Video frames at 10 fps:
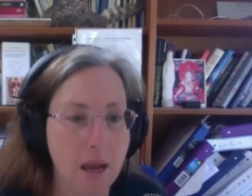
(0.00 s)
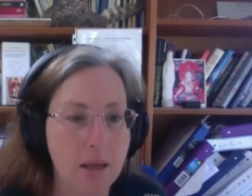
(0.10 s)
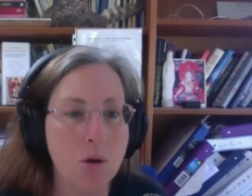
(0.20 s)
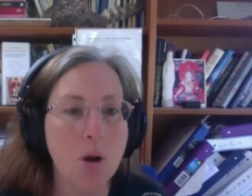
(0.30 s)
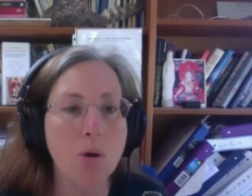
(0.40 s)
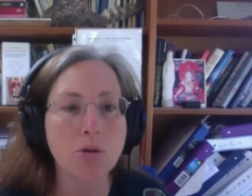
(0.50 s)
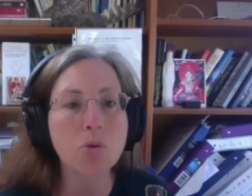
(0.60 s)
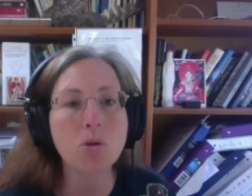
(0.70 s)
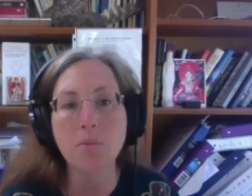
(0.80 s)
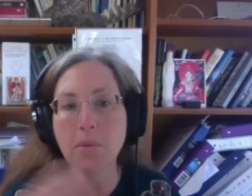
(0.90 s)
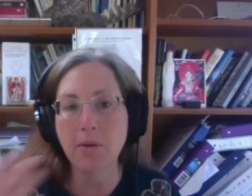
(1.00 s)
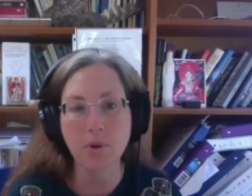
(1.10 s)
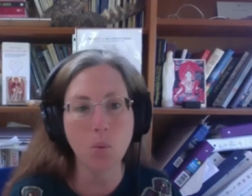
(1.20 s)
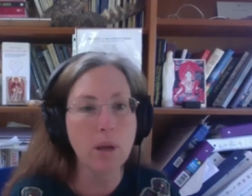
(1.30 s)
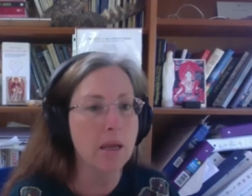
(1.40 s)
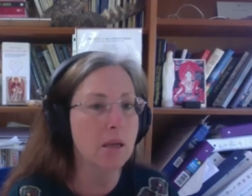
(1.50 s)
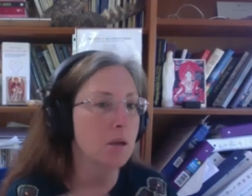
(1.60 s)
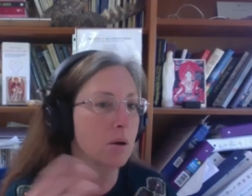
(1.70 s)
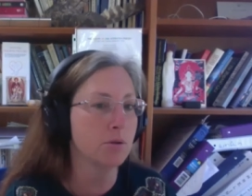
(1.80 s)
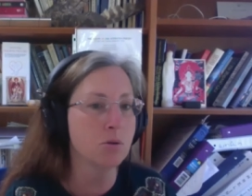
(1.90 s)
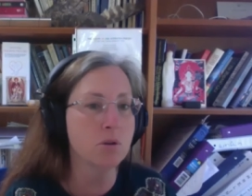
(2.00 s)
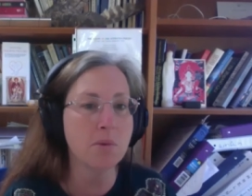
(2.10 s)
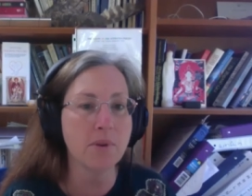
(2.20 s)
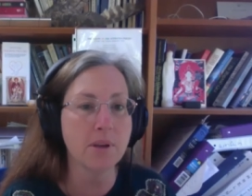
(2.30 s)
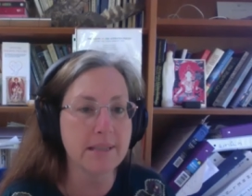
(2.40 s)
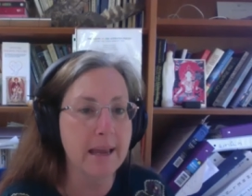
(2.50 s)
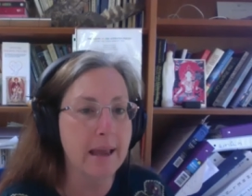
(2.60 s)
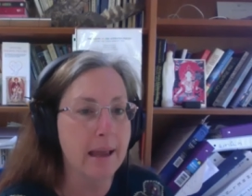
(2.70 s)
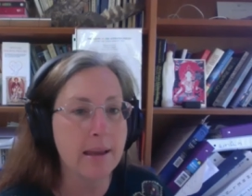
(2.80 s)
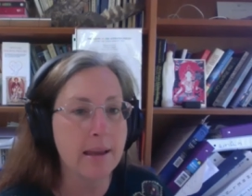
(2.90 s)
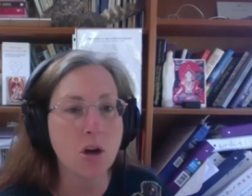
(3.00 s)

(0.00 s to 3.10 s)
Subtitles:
And you don't do them every week. You don't do them every day.